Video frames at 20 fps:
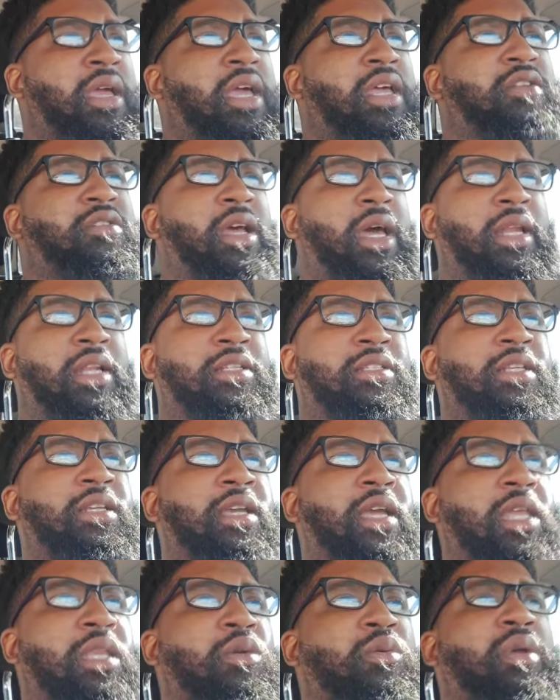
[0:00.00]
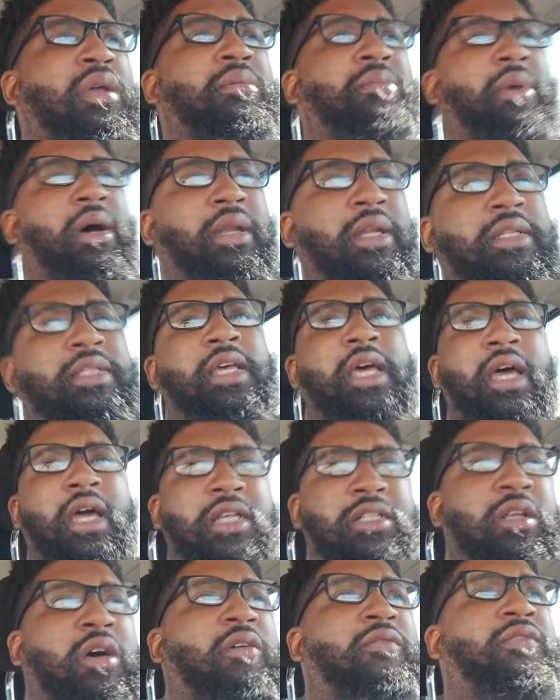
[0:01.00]
and try to see, can you get
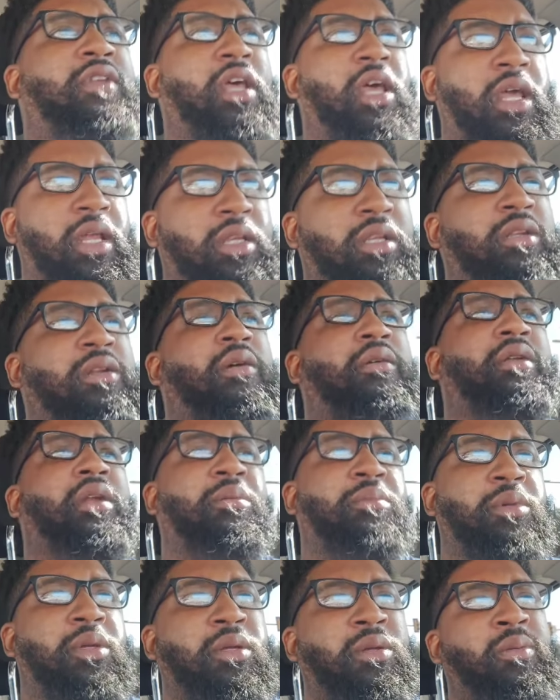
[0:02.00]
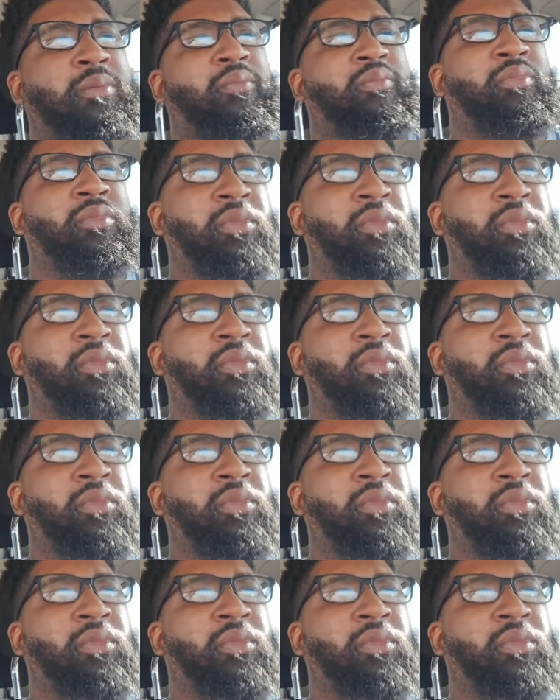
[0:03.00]
monetized off that? You know what I mean?